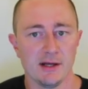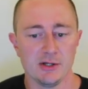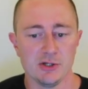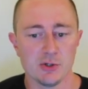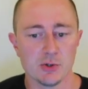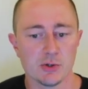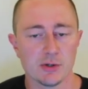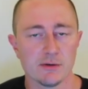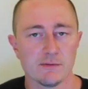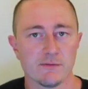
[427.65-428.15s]

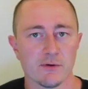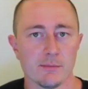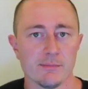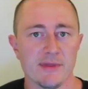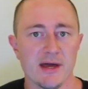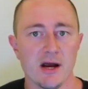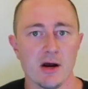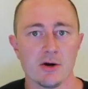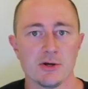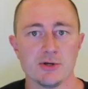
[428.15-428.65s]
and
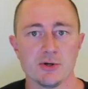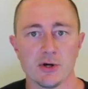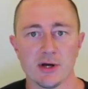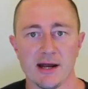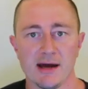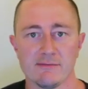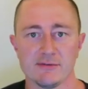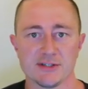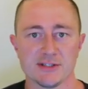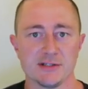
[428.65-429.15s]
from there you
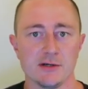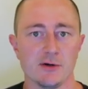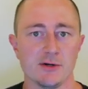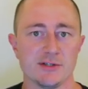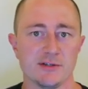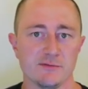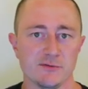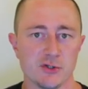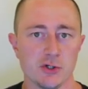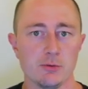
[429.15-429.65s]
could have a
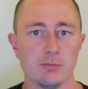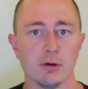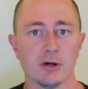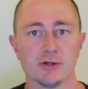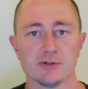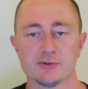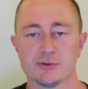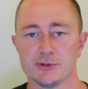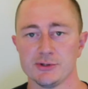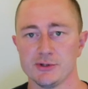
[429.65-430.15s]
series of
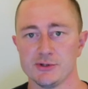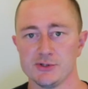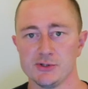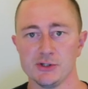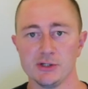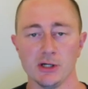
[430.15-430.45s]
2-ball drills.